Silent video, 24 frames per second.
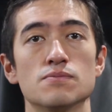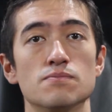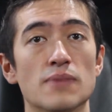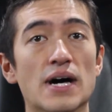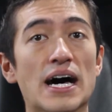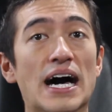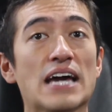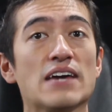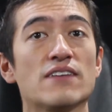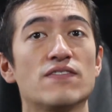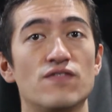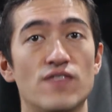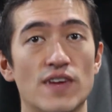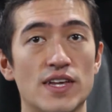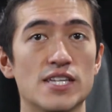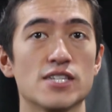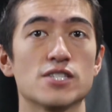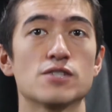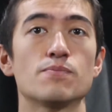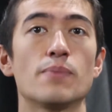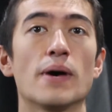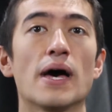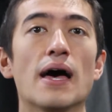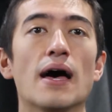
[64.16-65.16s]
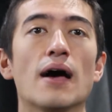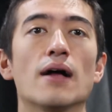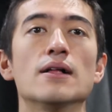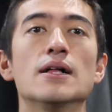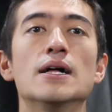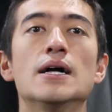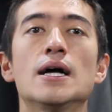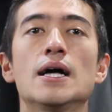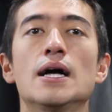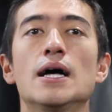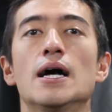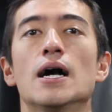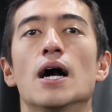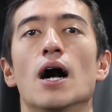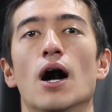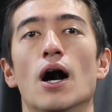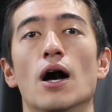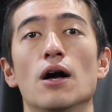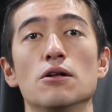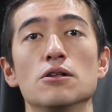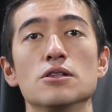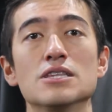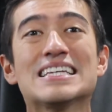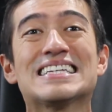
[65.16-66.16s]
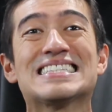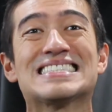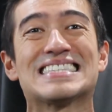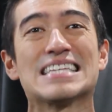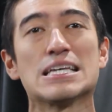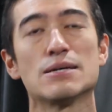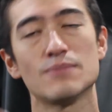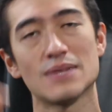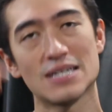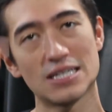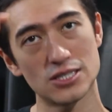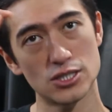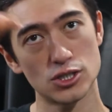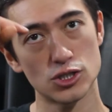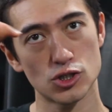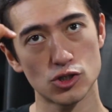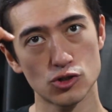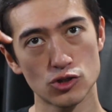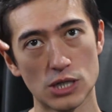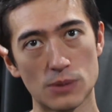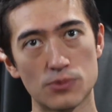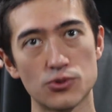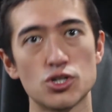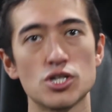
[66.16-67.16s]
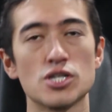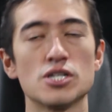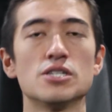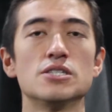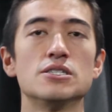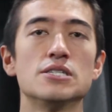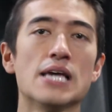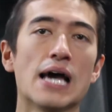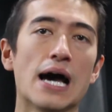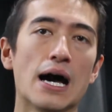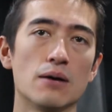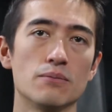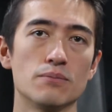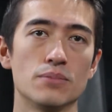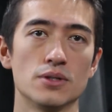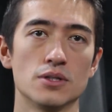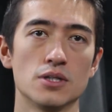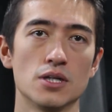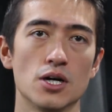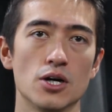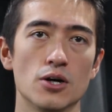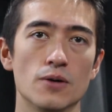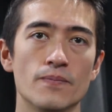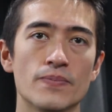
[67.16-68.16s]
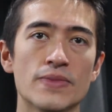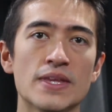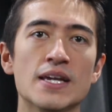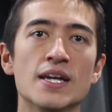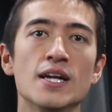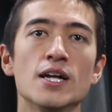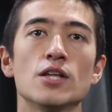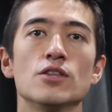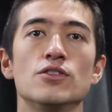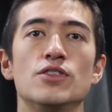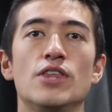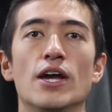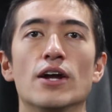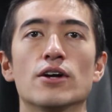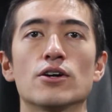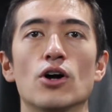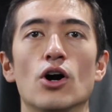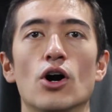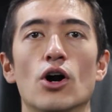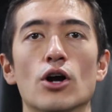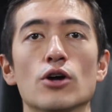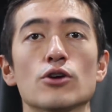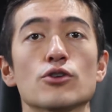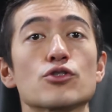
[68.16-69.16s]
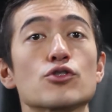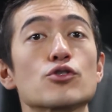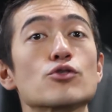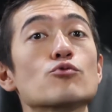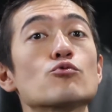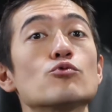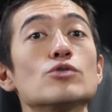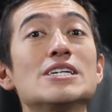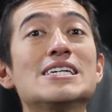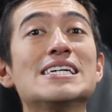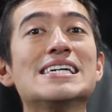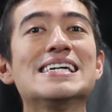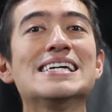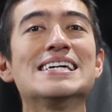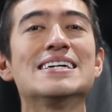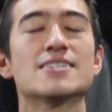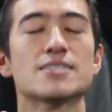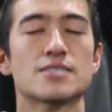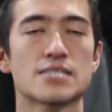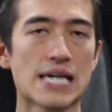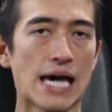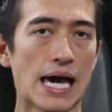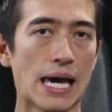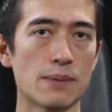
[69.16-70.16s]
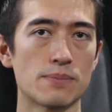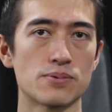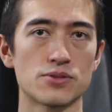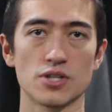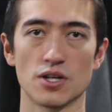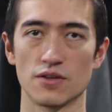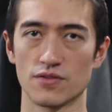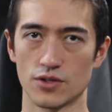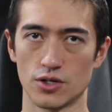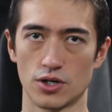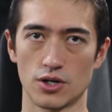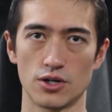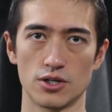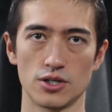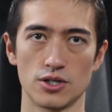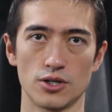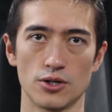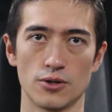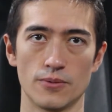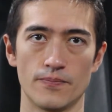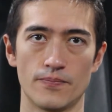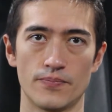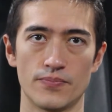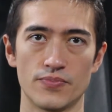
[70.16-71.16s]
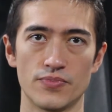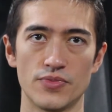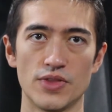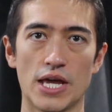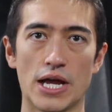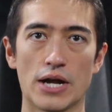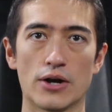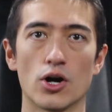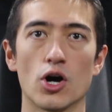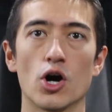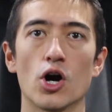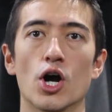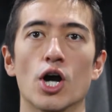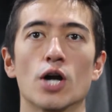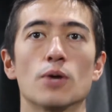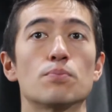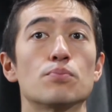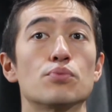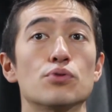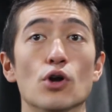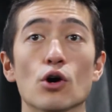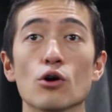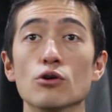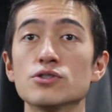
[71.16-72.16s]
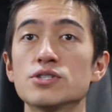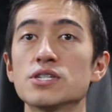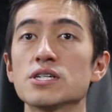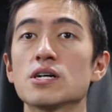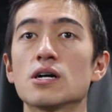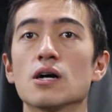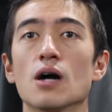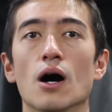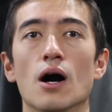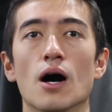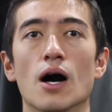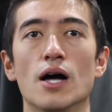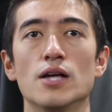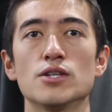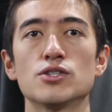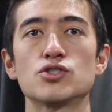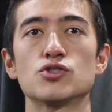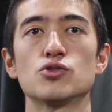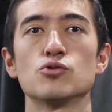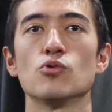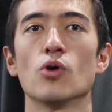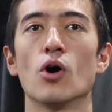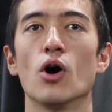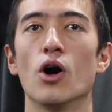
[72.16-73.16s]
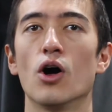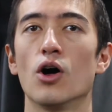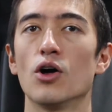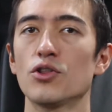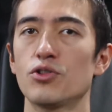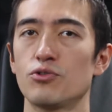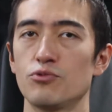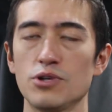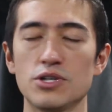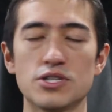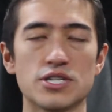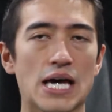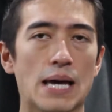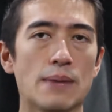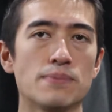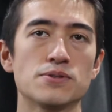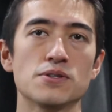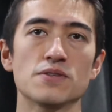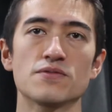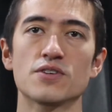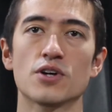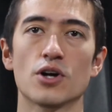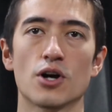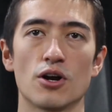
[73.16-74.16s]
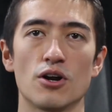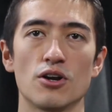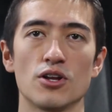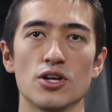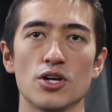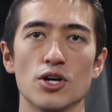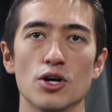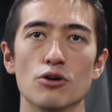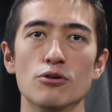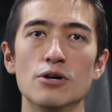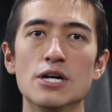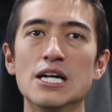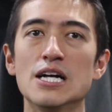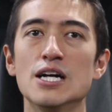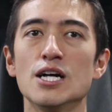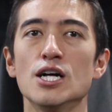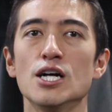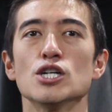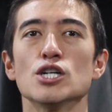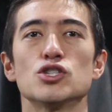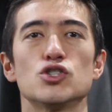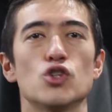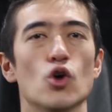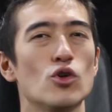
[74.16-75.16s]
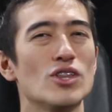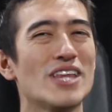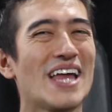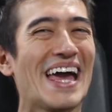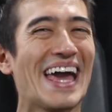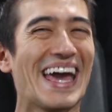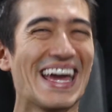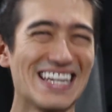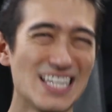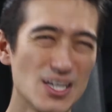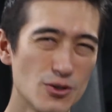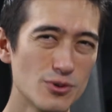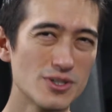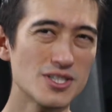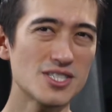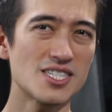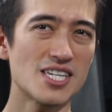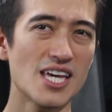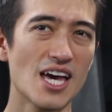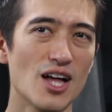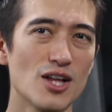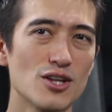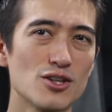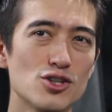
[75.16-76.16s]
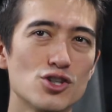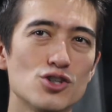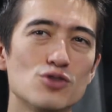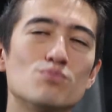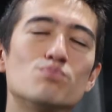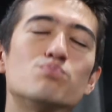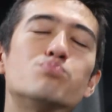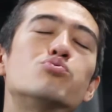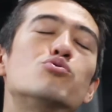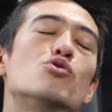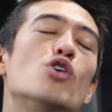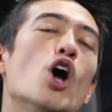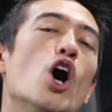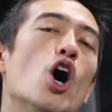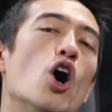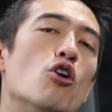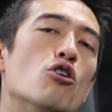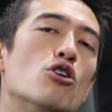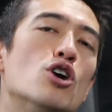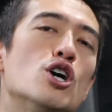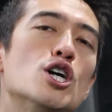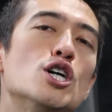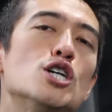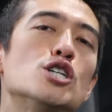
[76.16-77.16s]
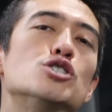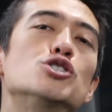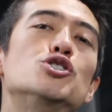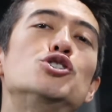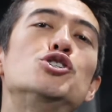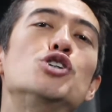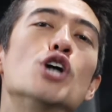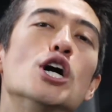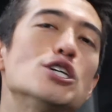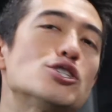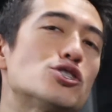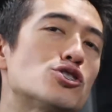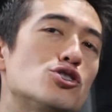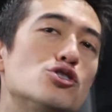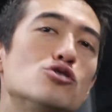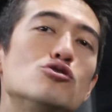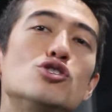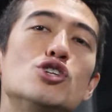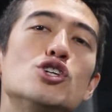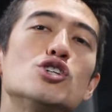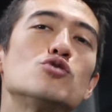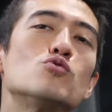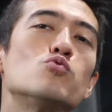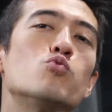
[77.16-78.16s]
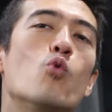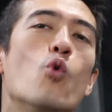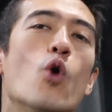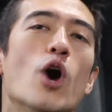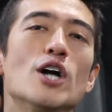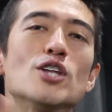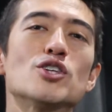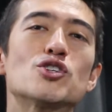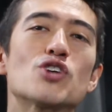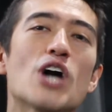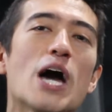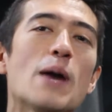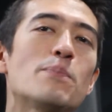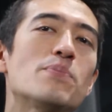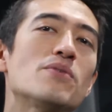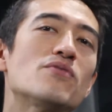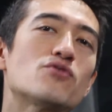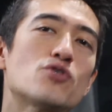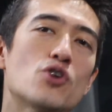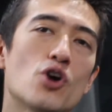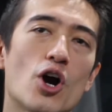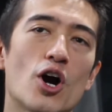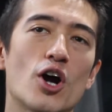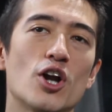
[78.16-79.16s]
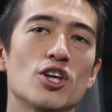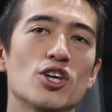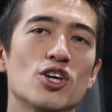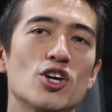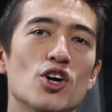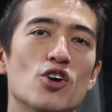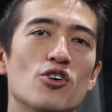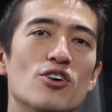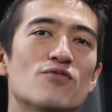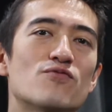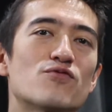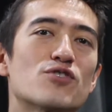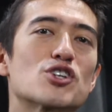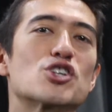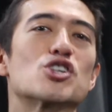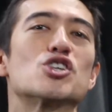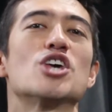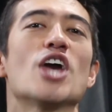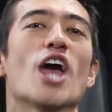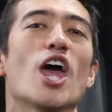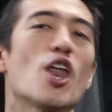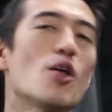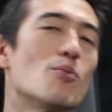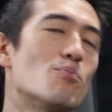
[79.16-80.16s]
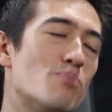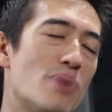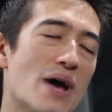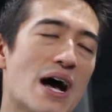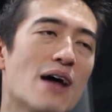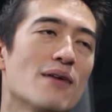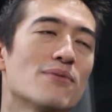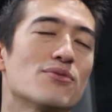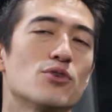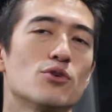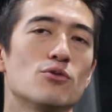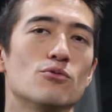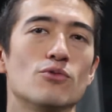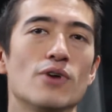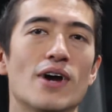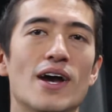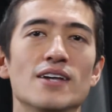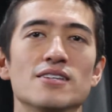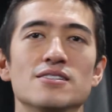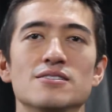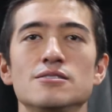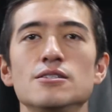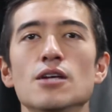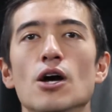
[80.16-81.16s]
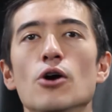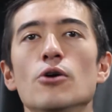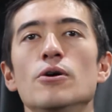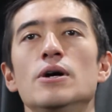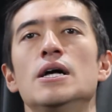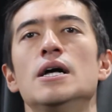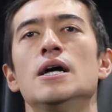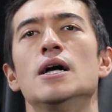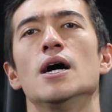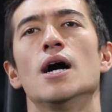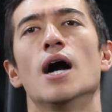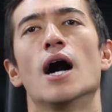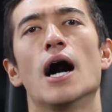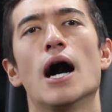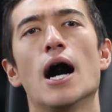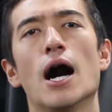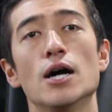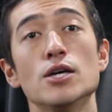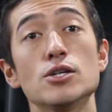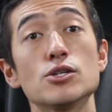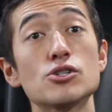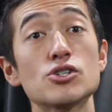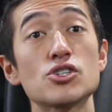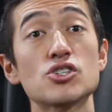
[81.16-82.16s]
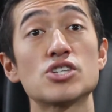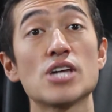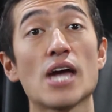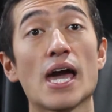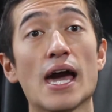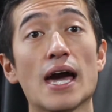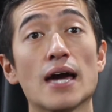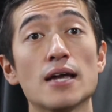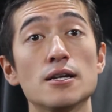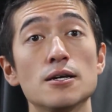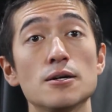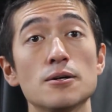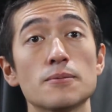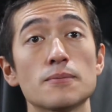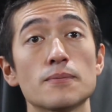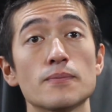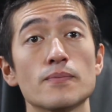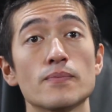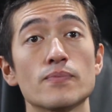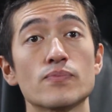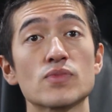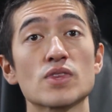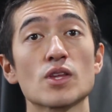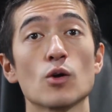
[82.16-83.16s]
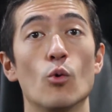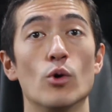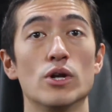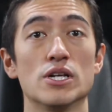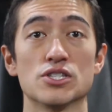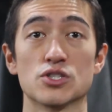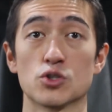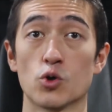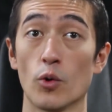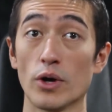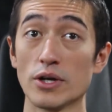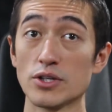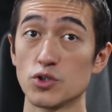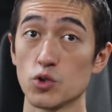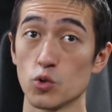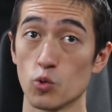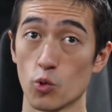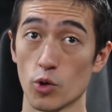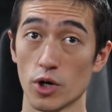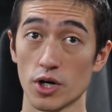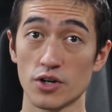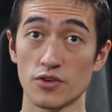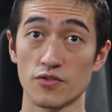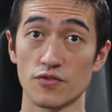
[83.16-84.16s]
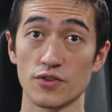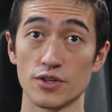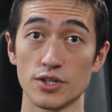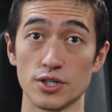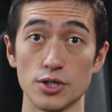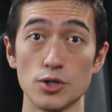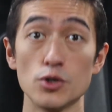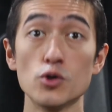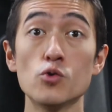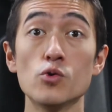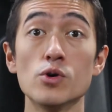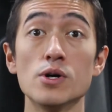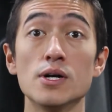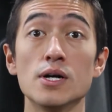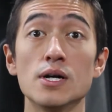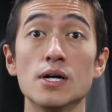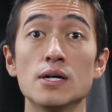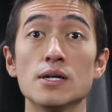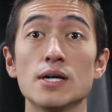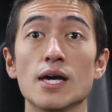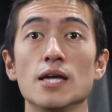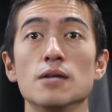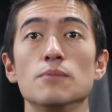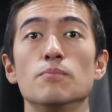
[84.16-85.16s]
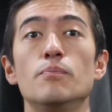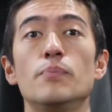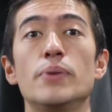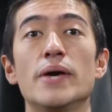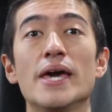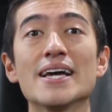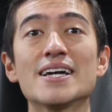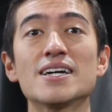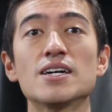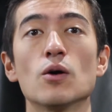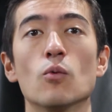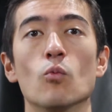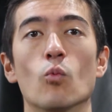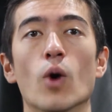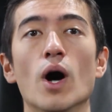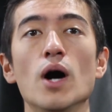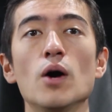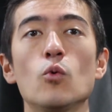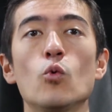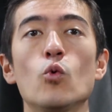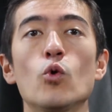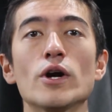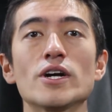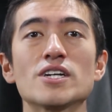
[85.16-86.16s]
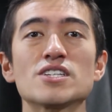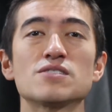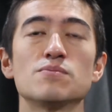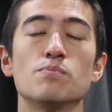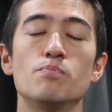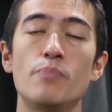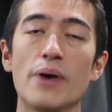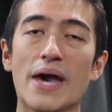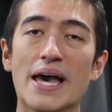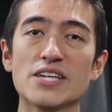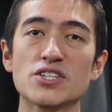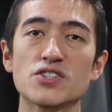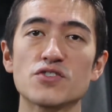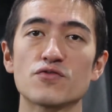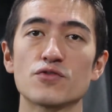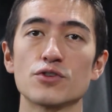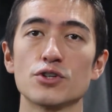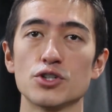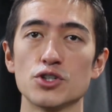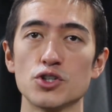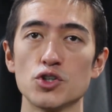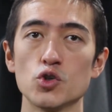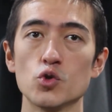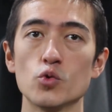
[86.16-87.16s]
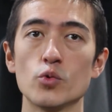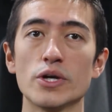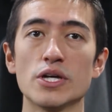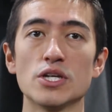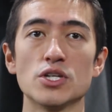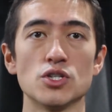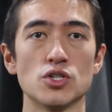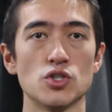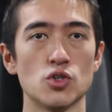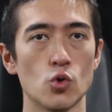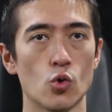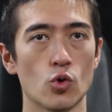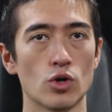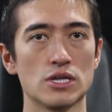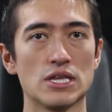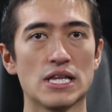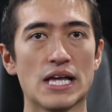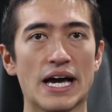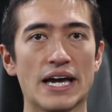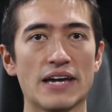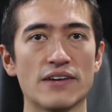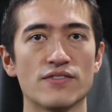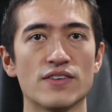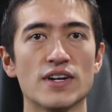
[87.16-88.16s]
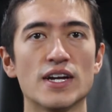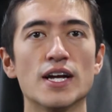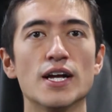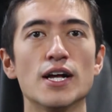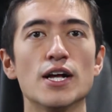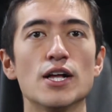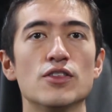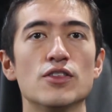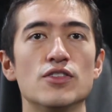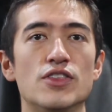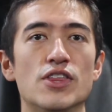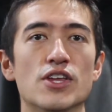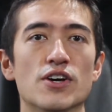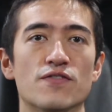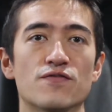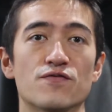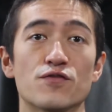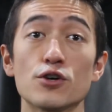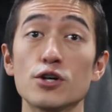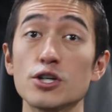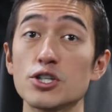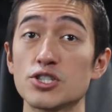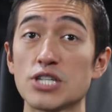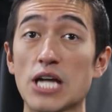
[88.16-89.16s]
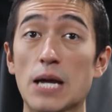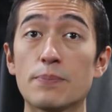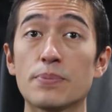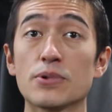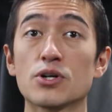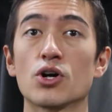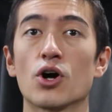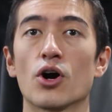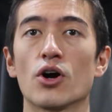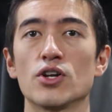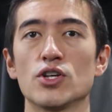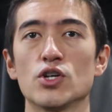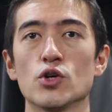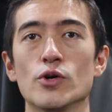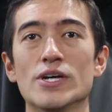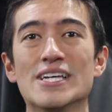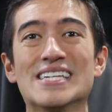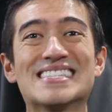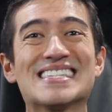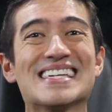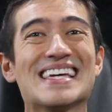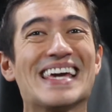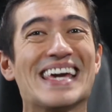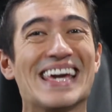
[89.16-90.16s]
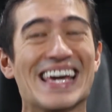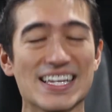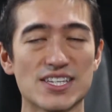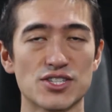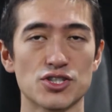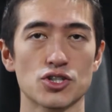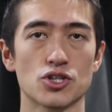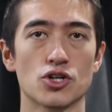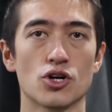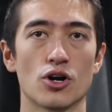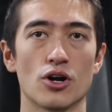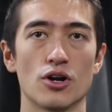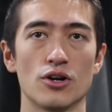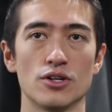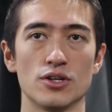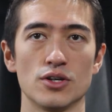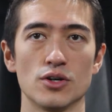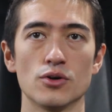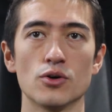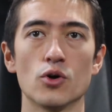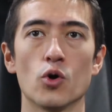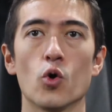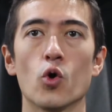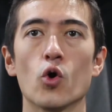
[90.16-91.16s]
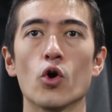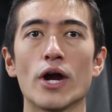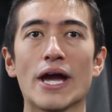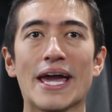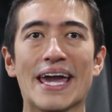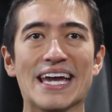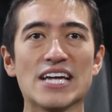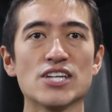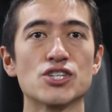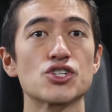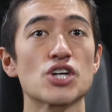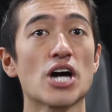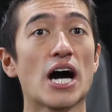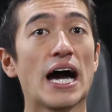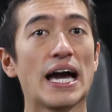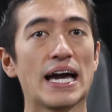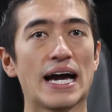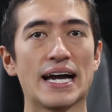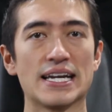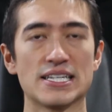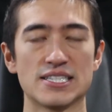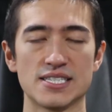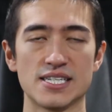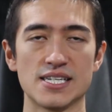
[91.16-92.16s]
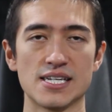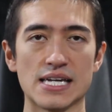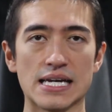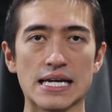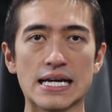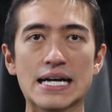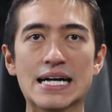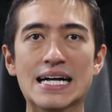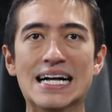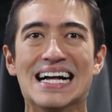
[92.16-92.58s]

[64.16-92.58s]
MyFitnessPal. I'll link them in the description down below. There are 3 types of cardio. There are pros and cons to all 3 types of cardio. Don't let anyone tell you, bro, just do this one type of cardio and forget about the rest. No, understand what is going to work for you and pick what works best for you in your life. The first type of cardio is HIIT cardio, or HIIT.